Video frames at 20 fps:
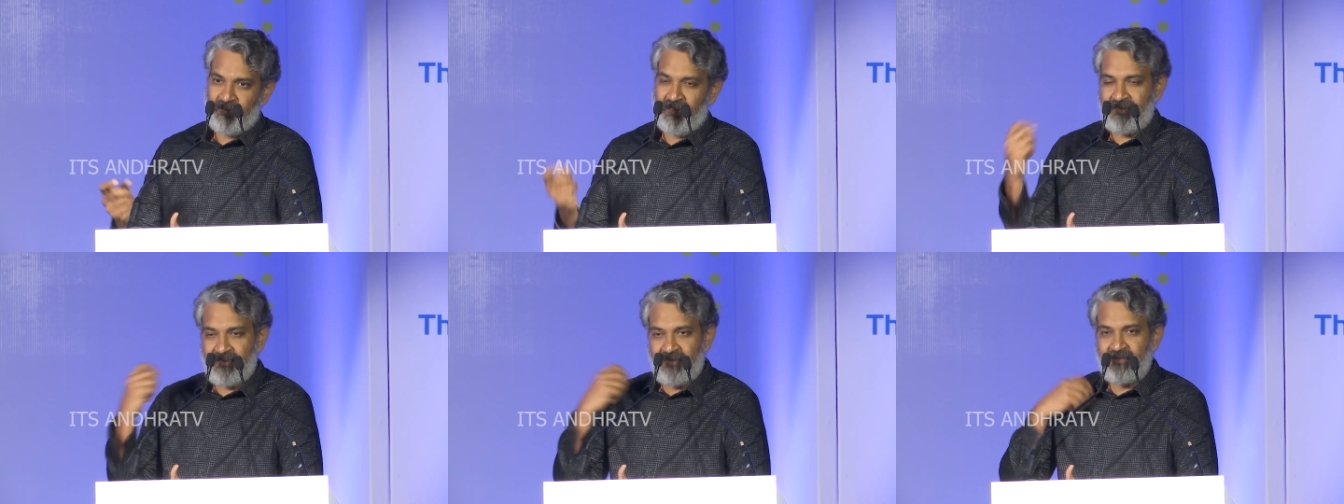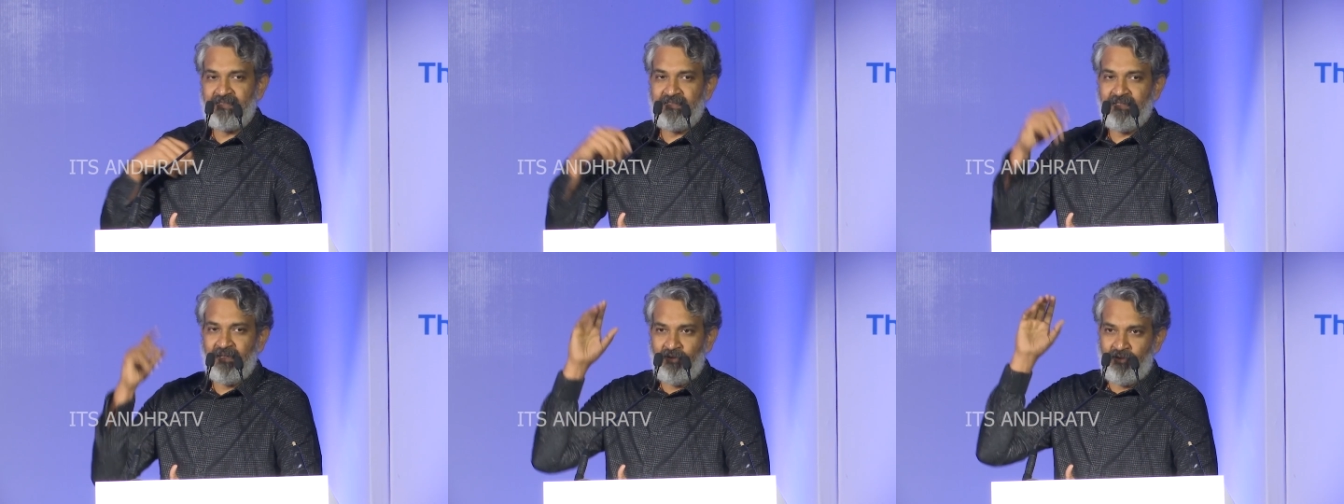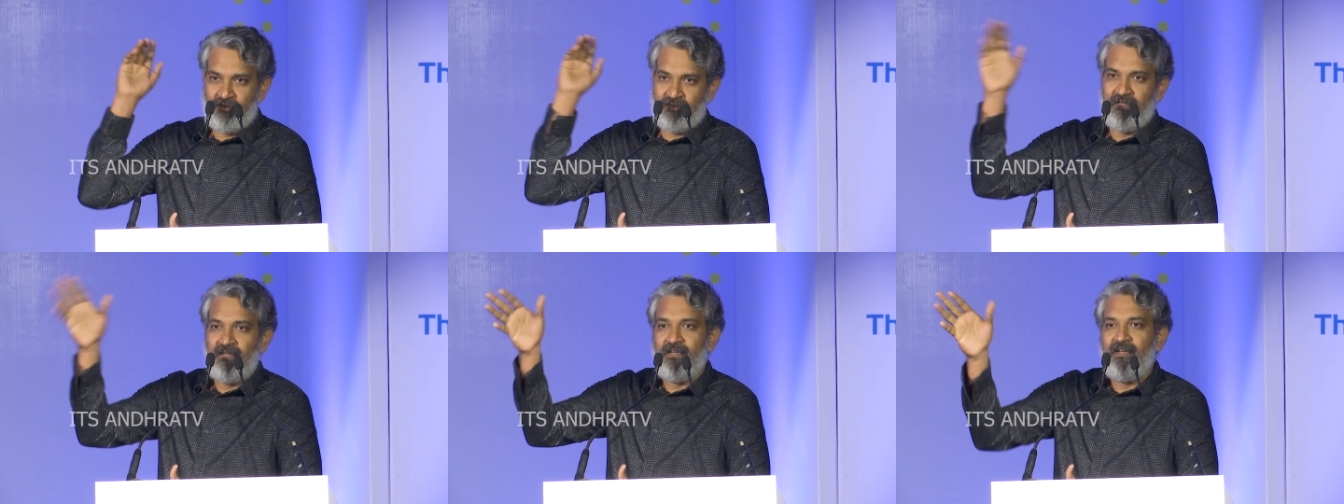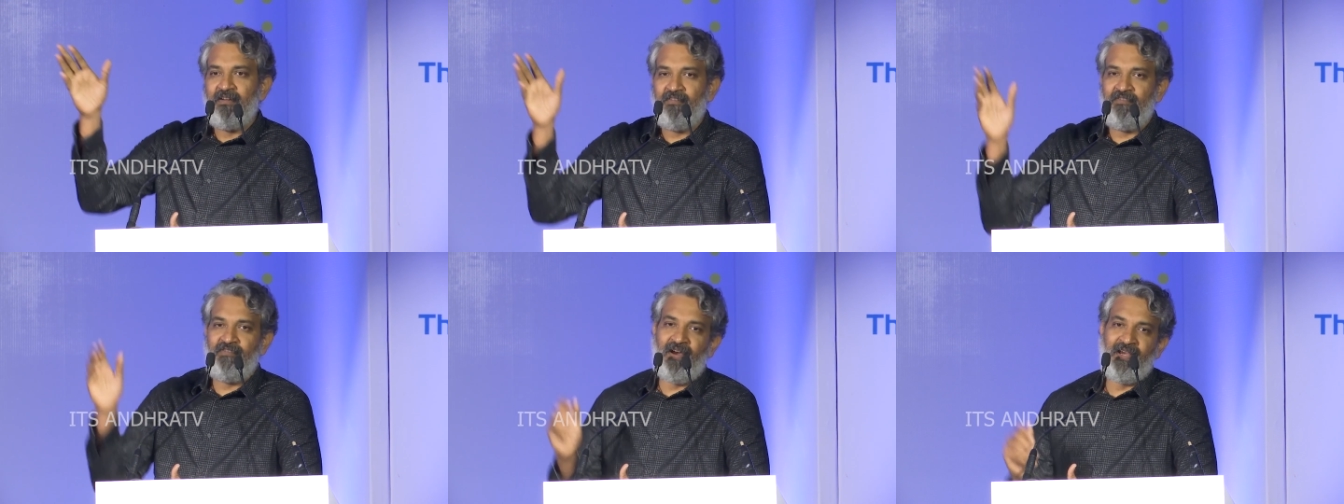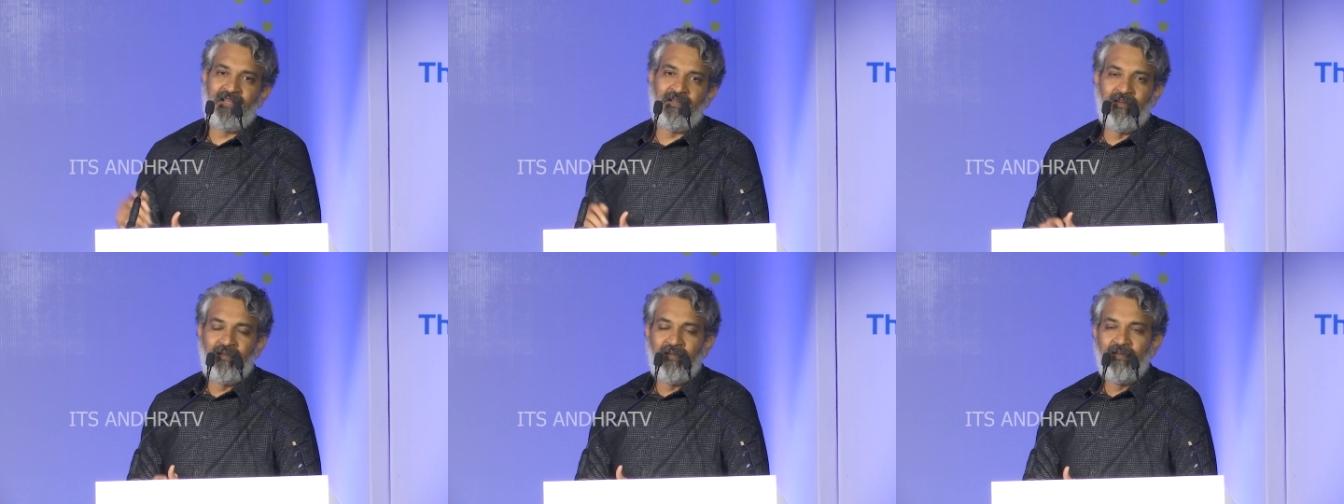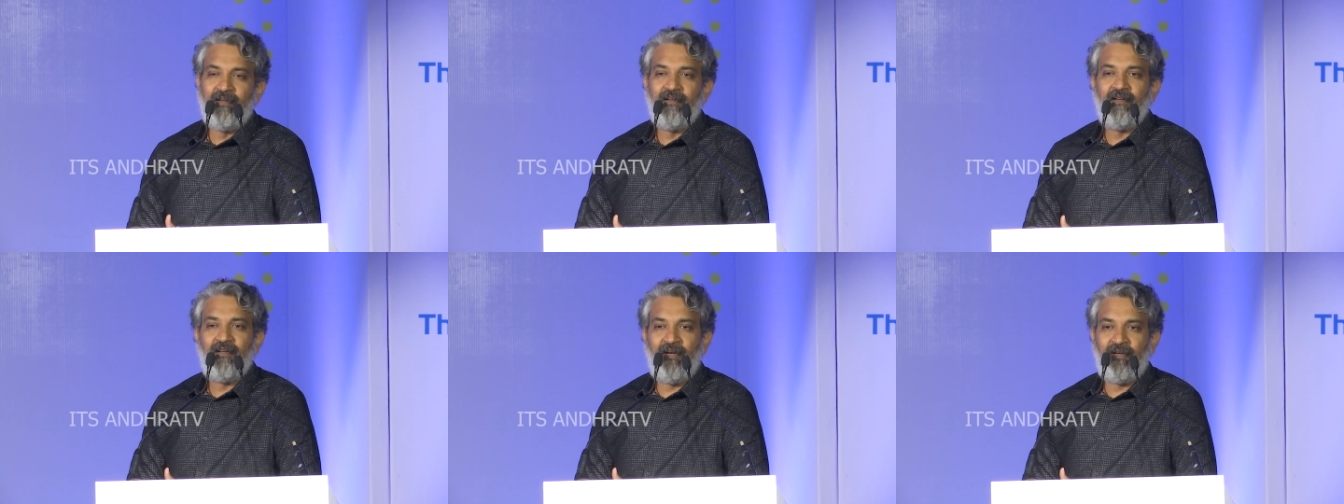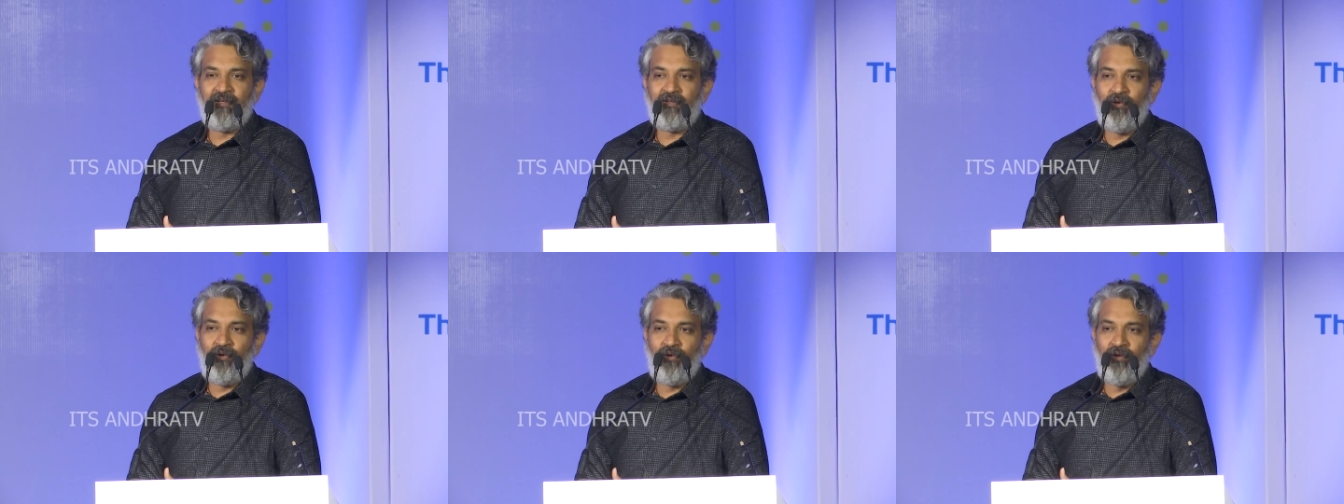That is their
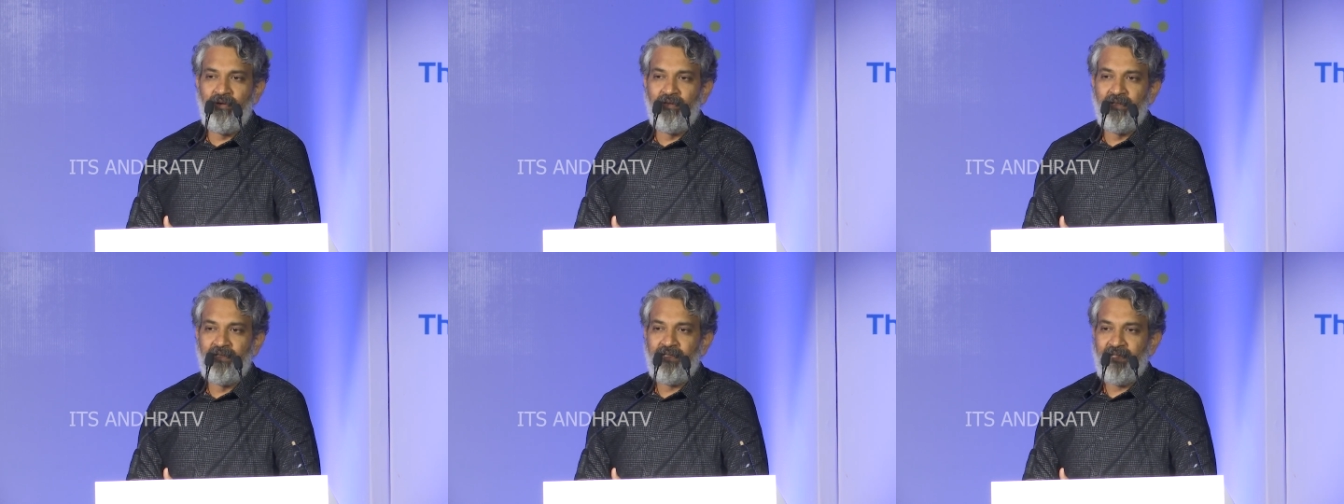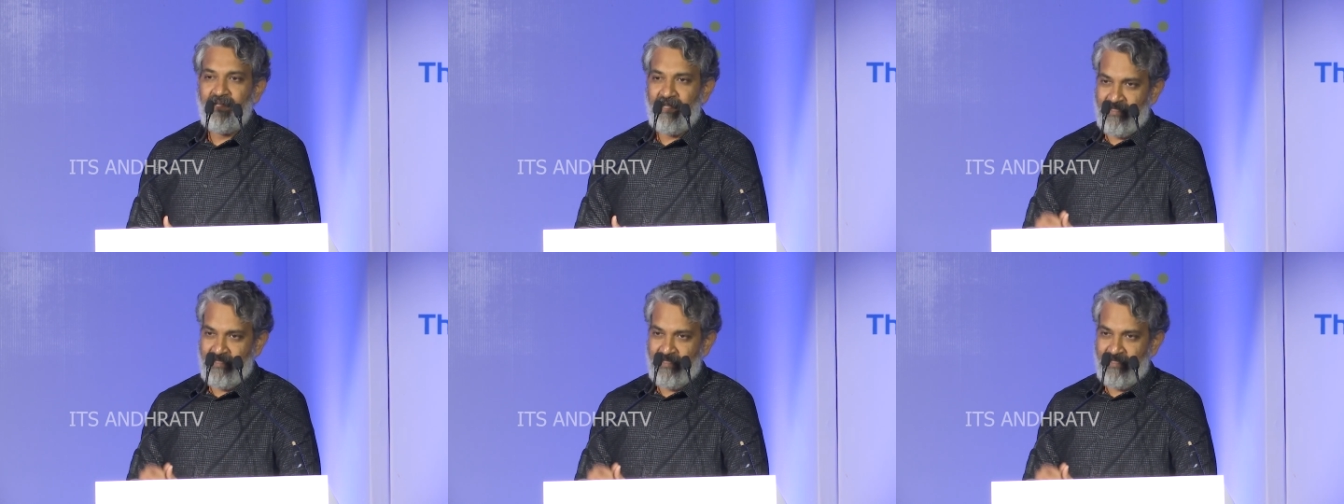final goal,